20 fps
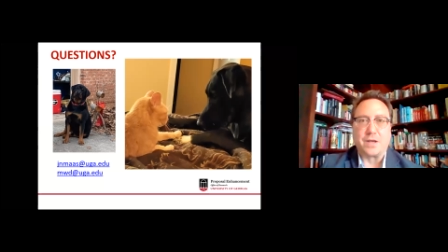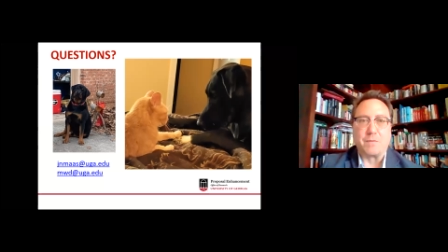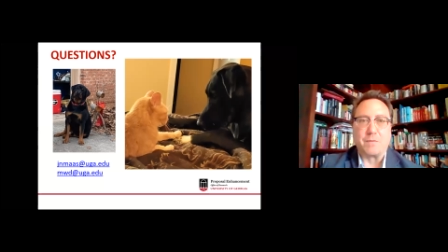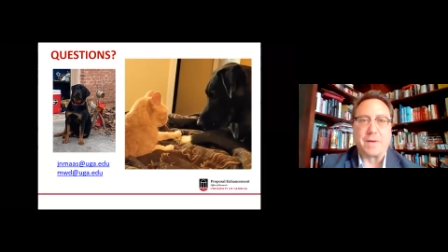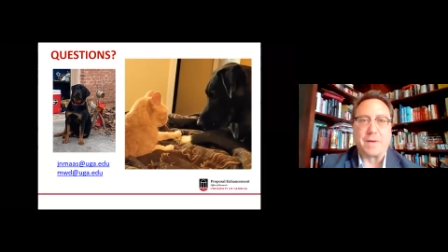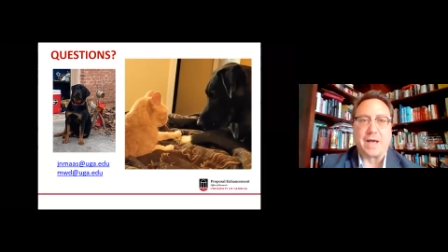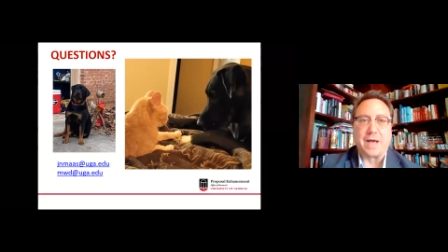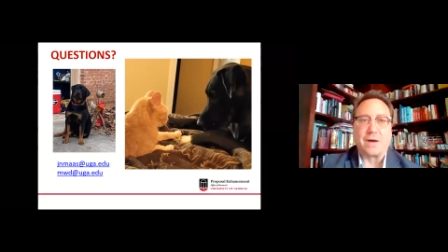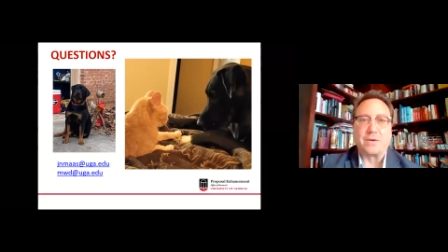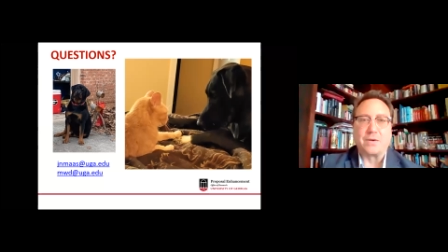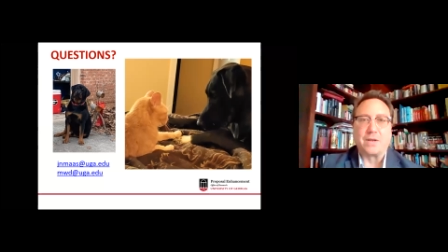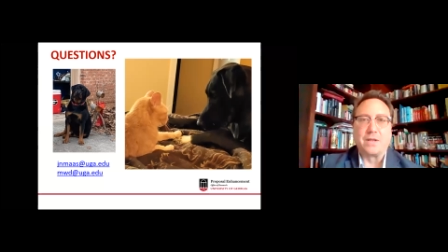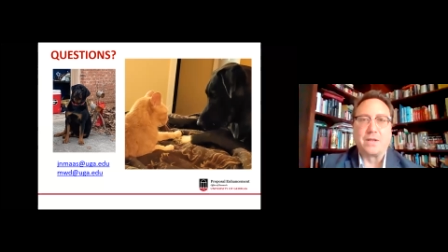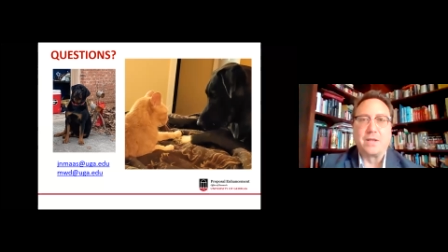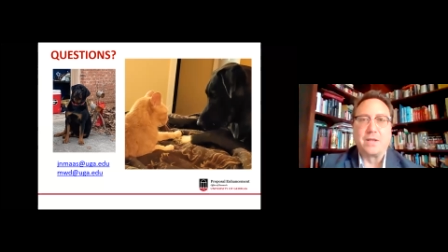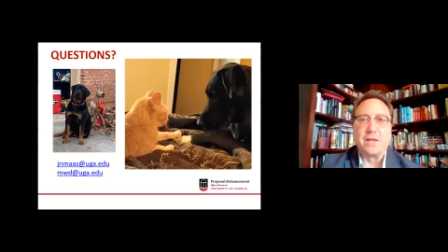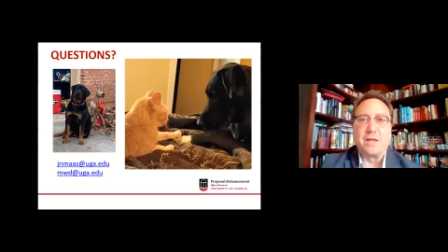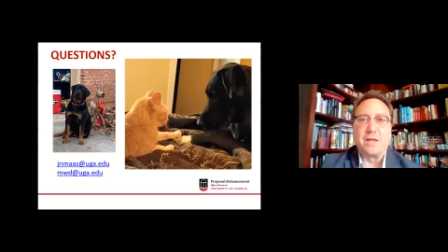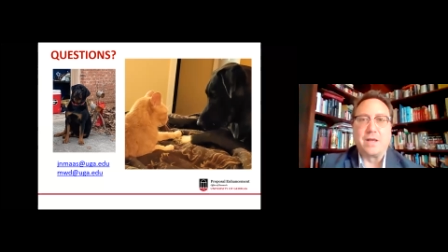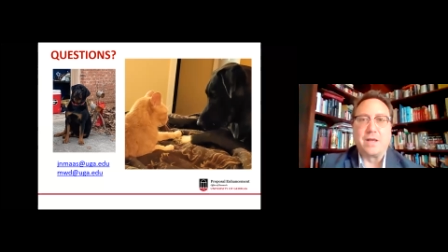about
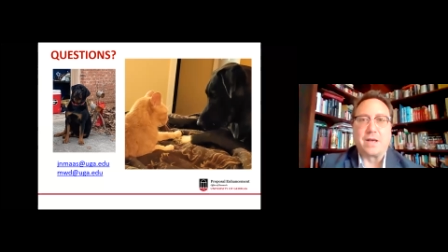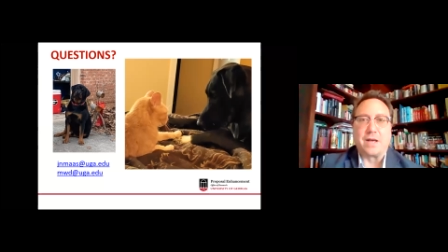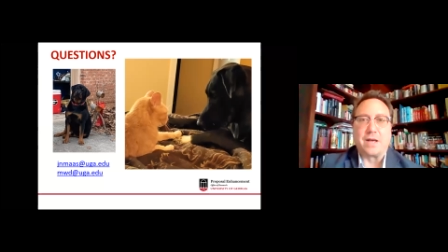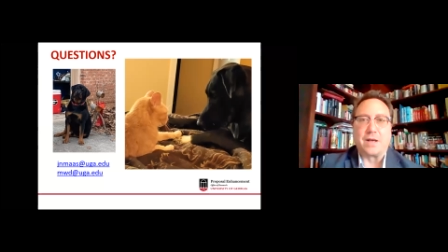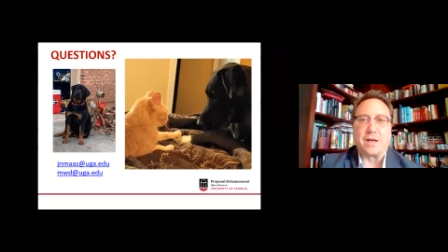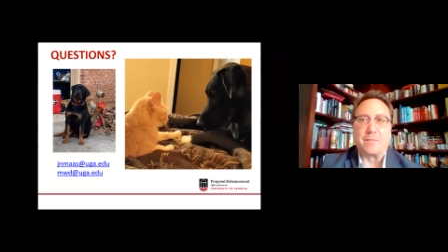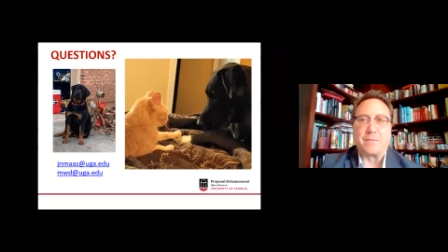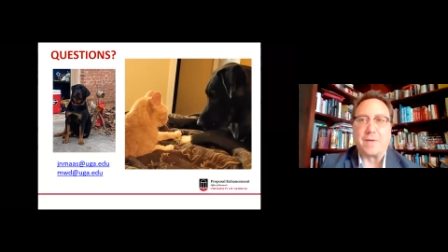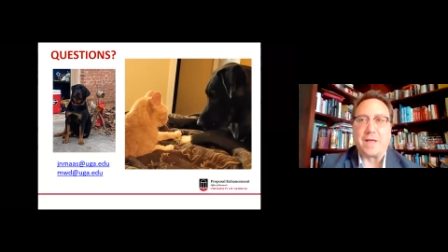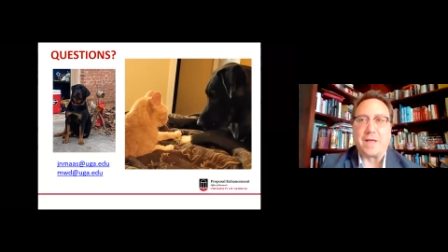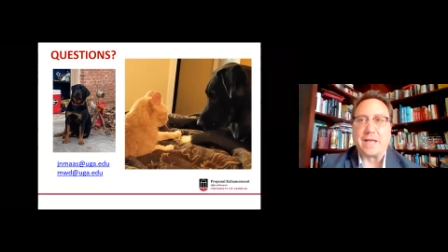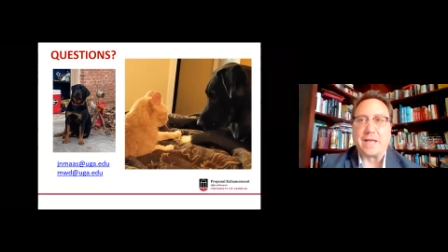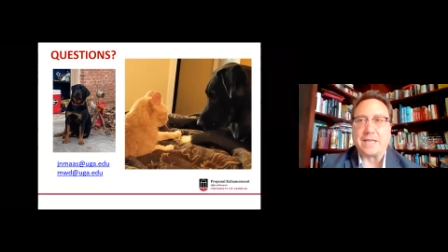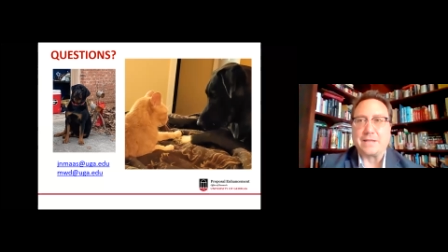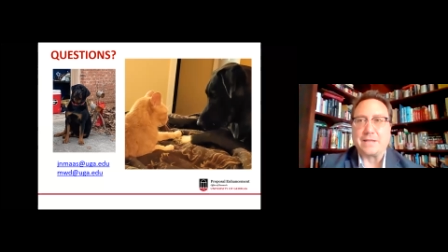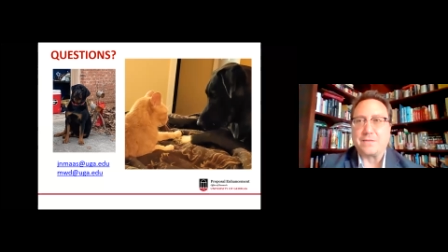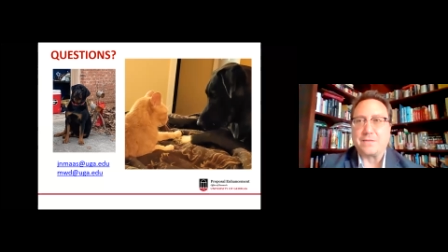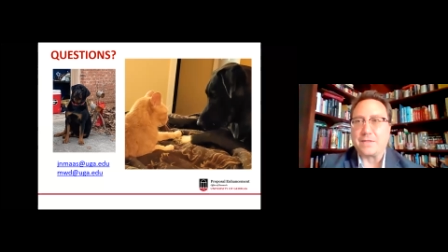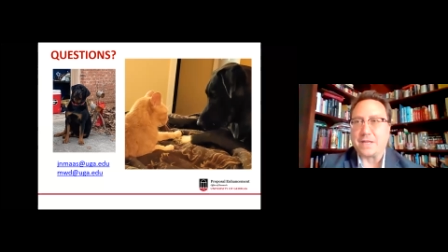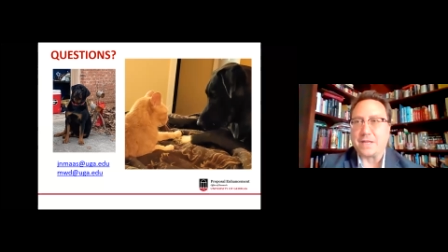
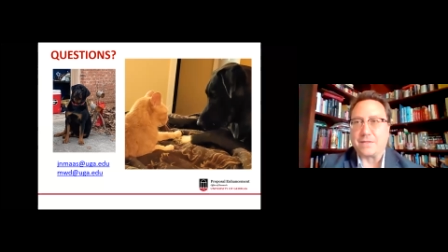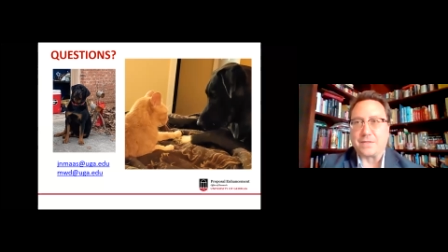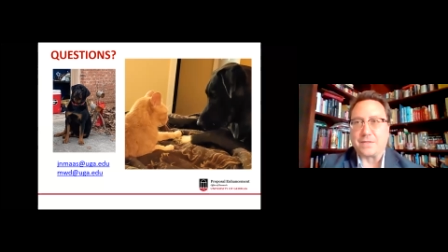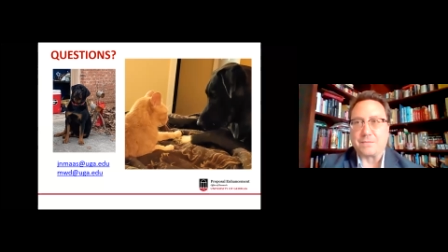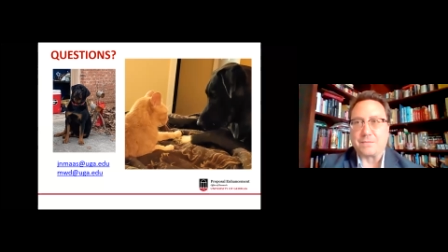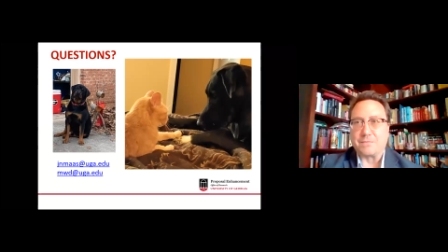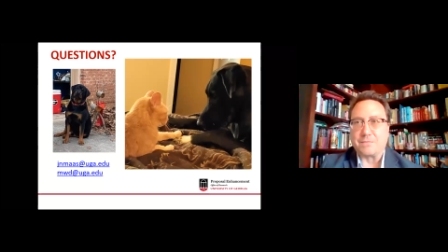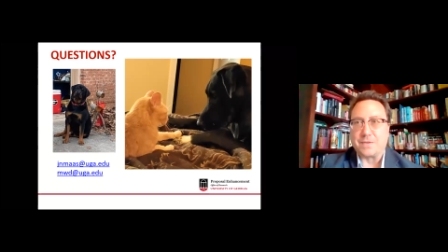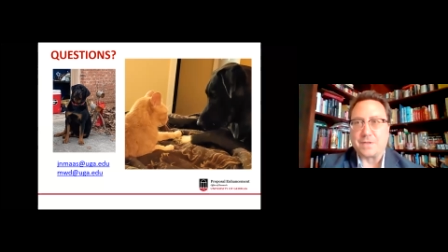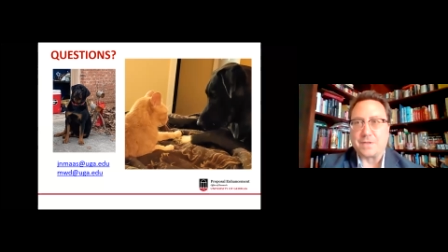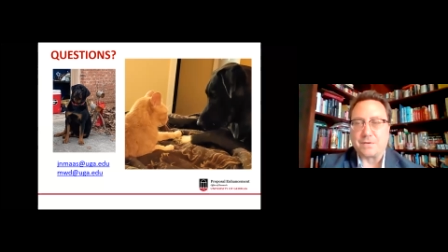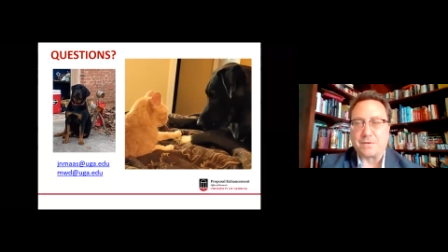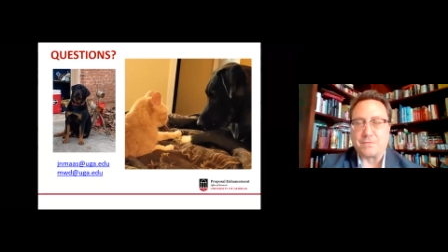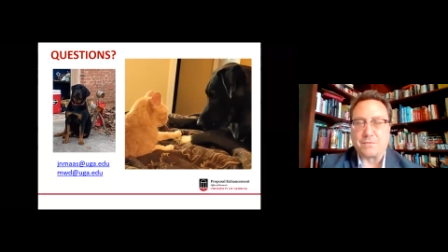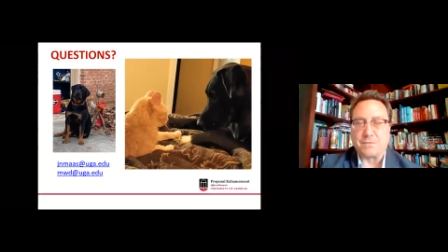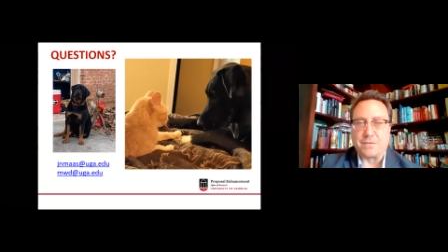anything that